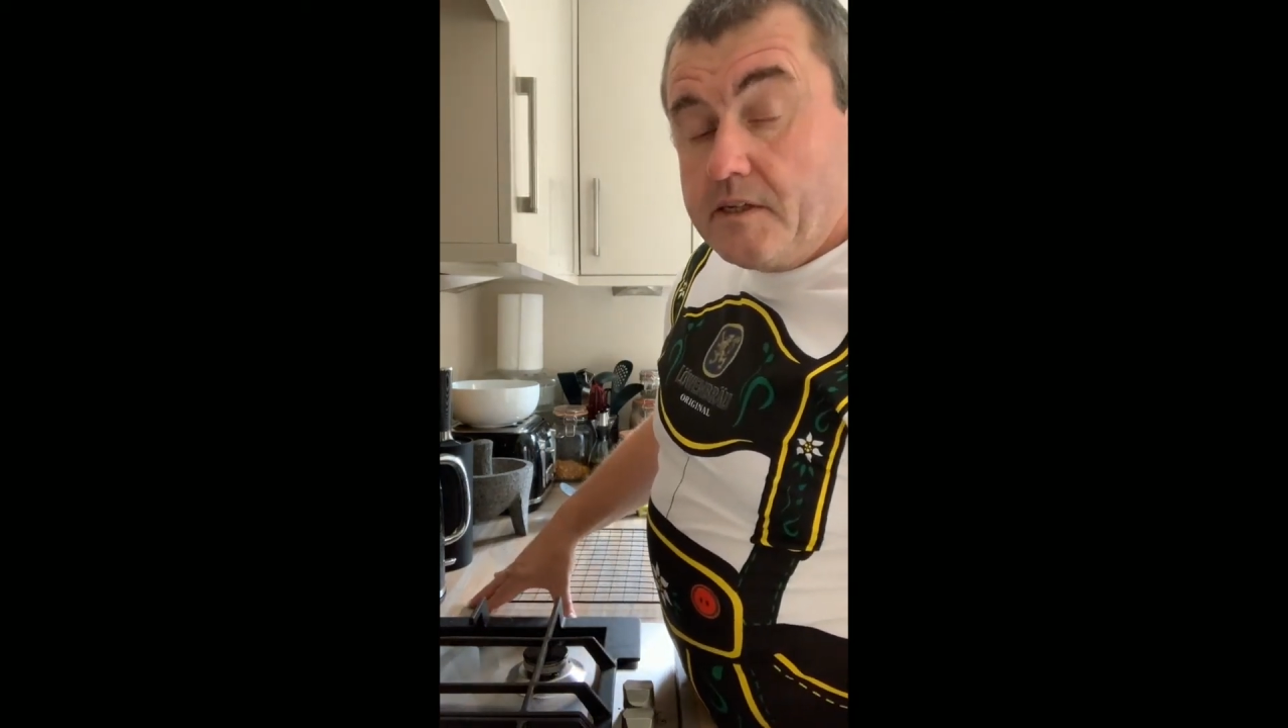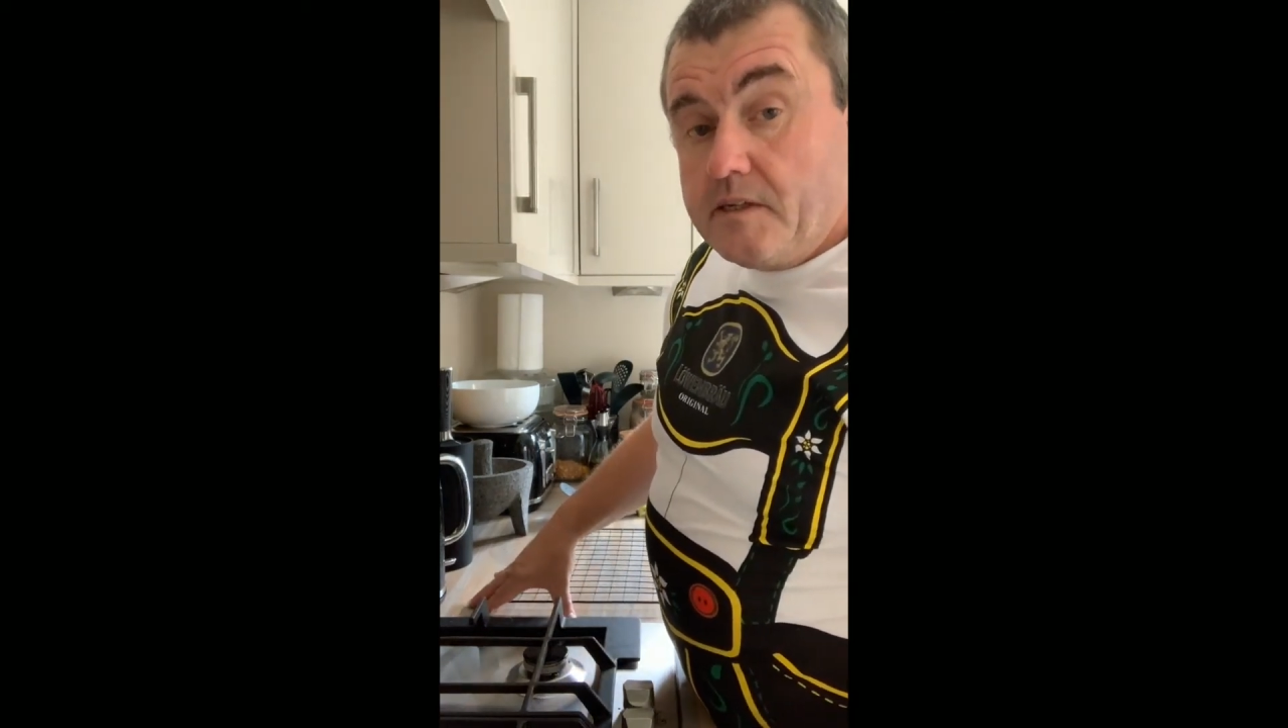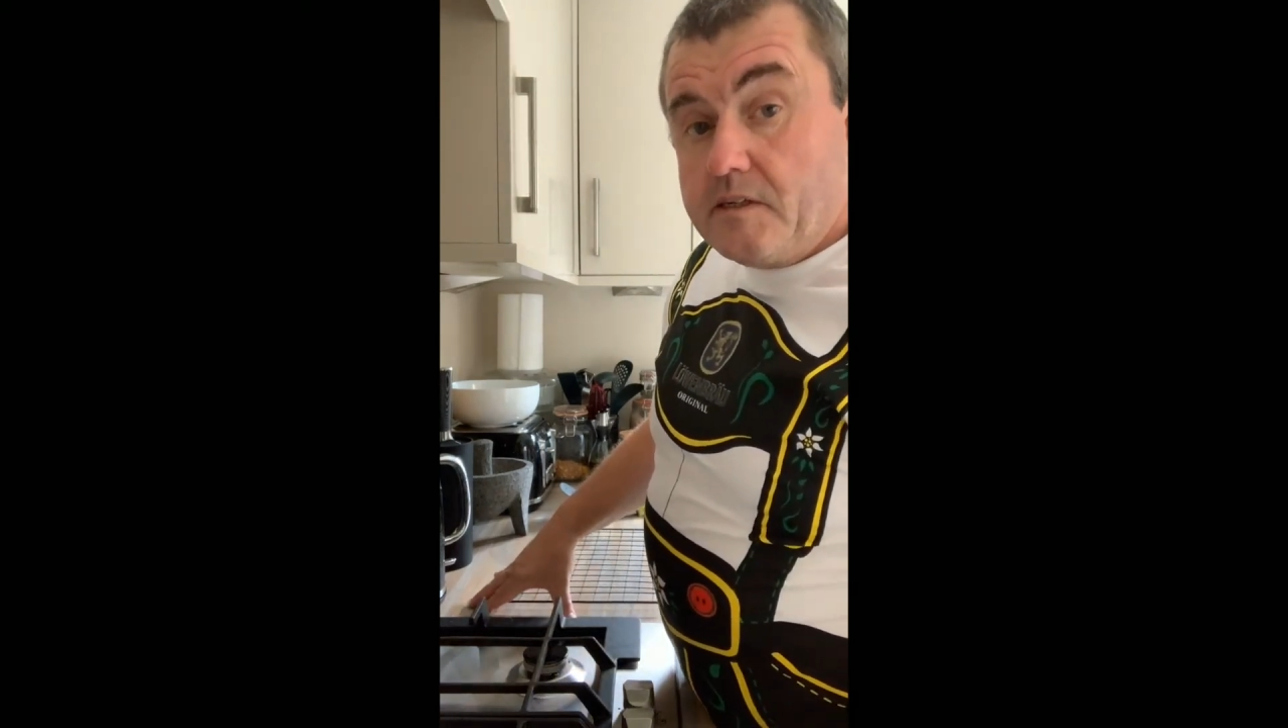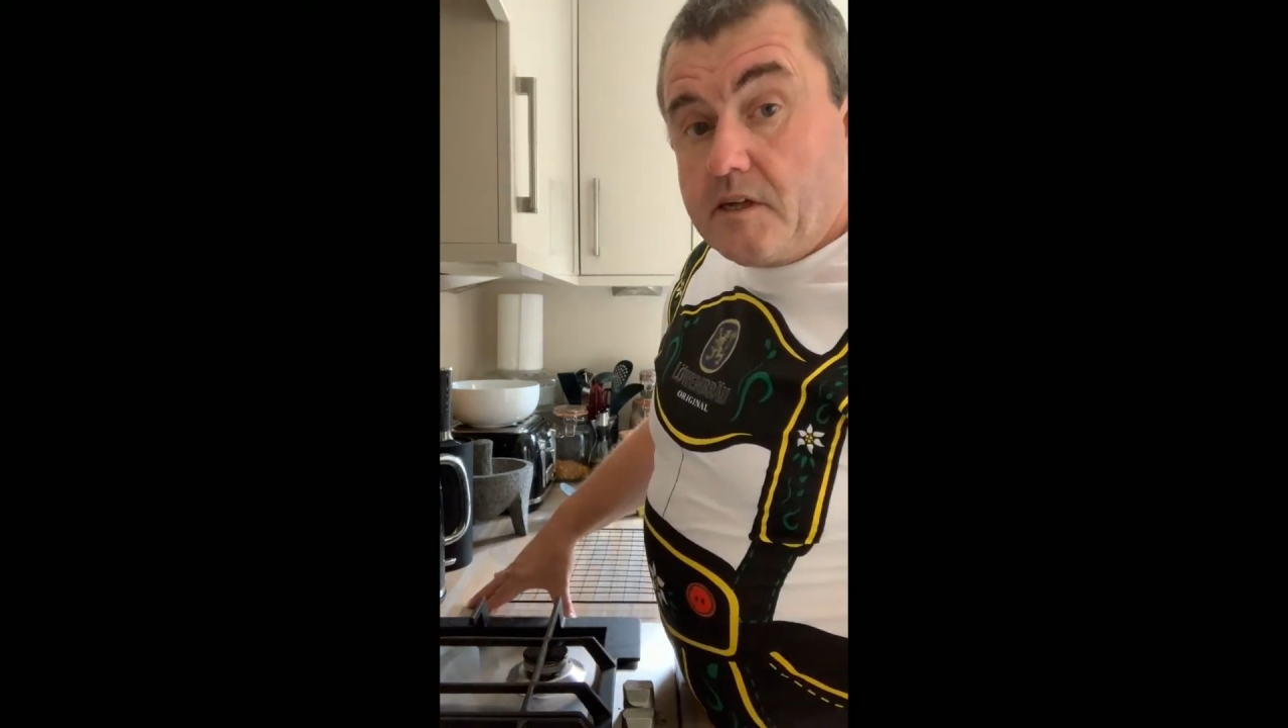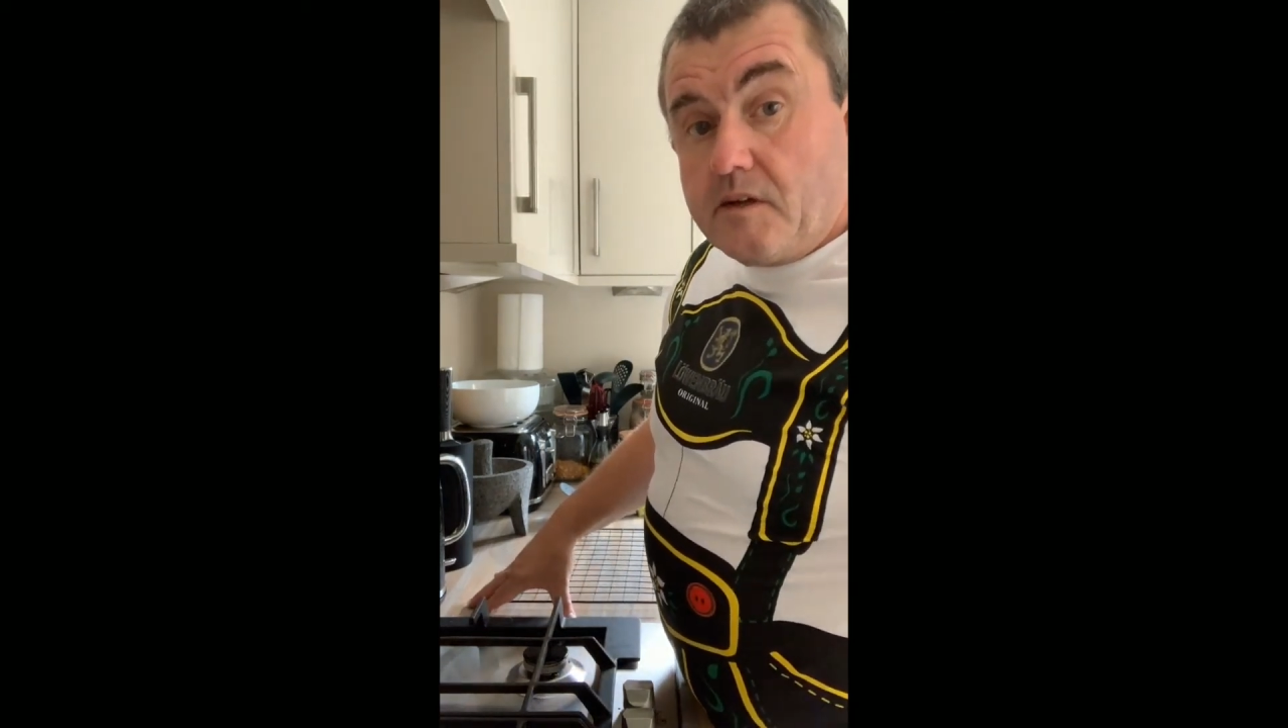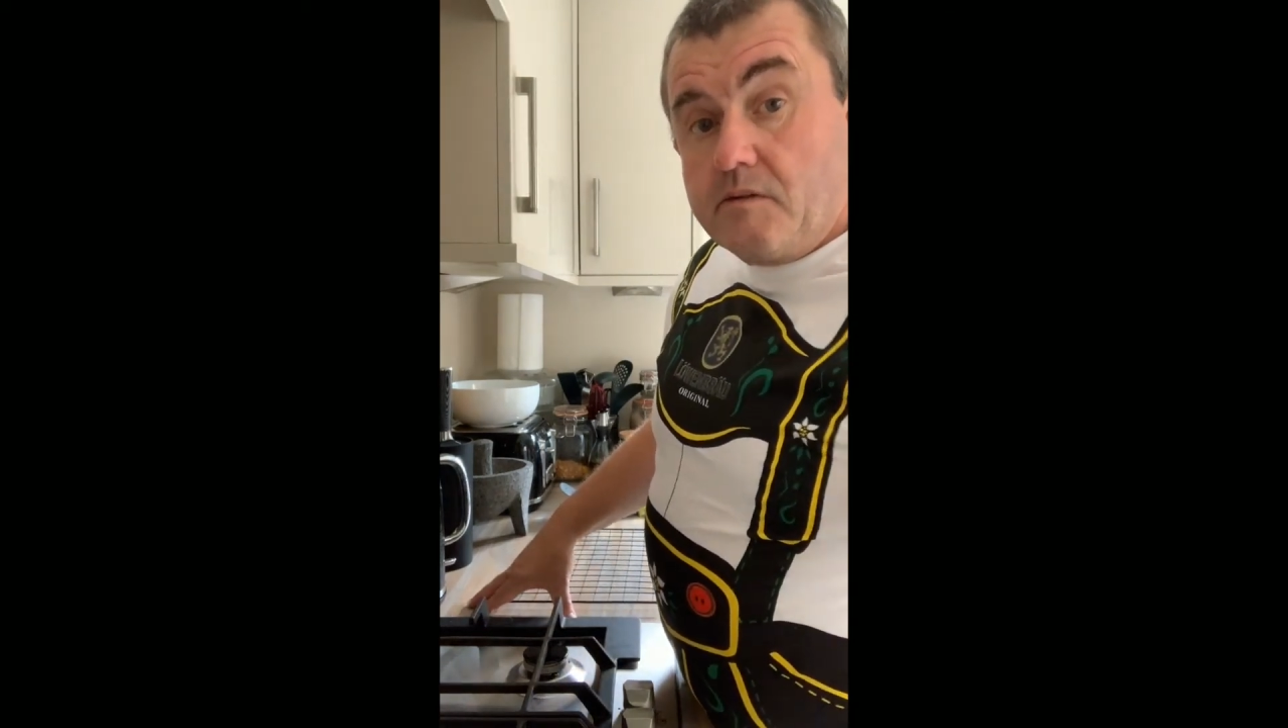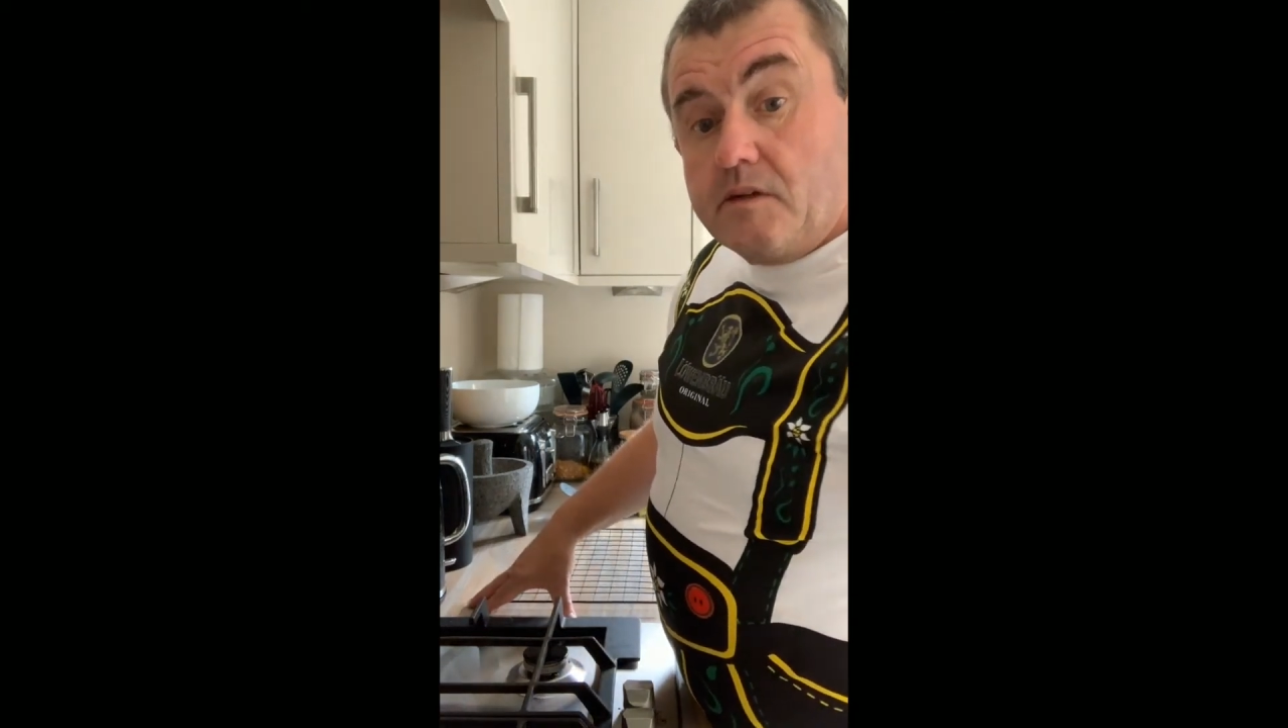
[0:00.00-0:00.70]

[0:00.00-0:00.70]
So